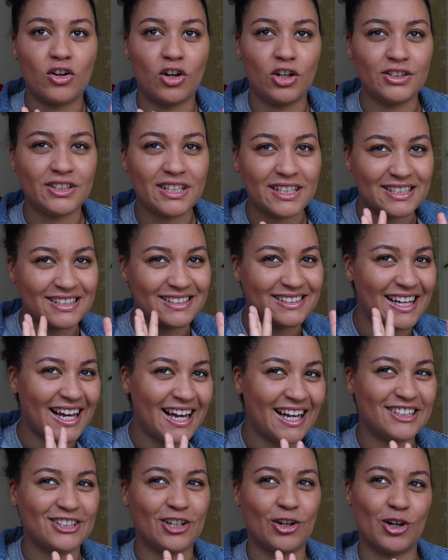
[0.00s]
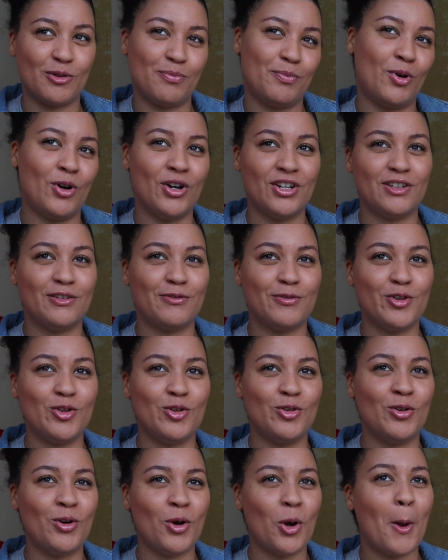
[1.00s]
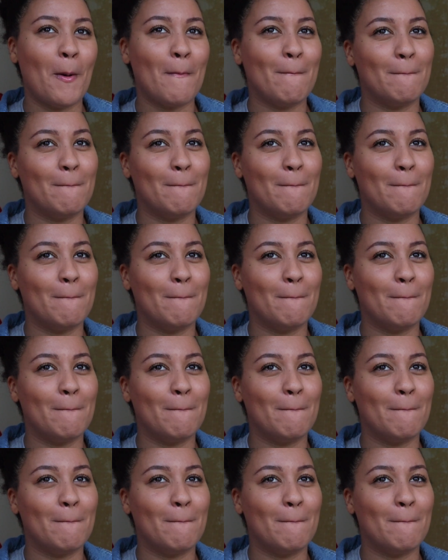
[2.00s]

understand her point of view,